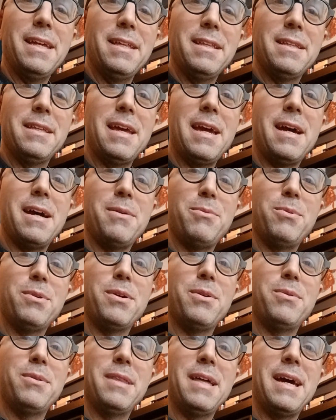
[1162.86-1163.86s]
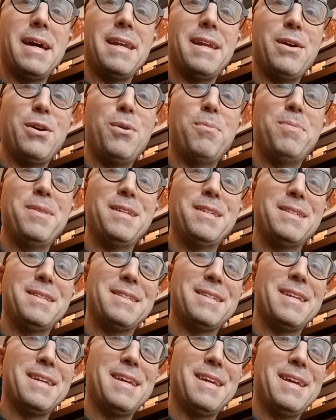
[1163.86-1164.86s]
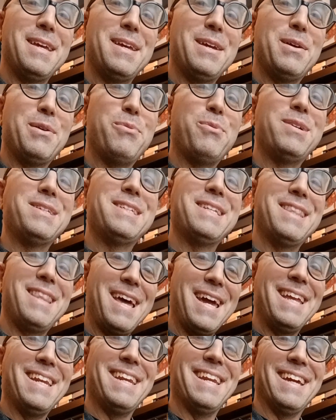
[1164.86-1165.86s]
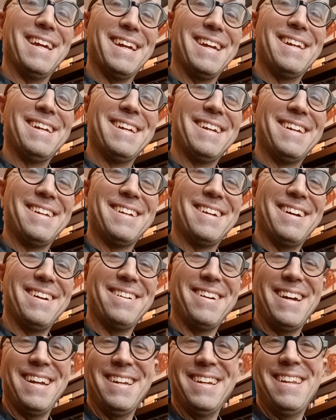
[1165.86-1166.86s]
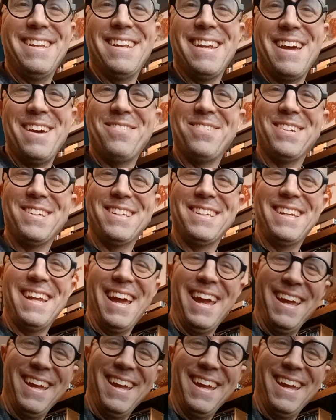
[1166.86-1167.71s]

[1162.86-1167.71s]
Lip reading: Yeah, we'll go with that. I hope this was enlightening. All right. Have a good day.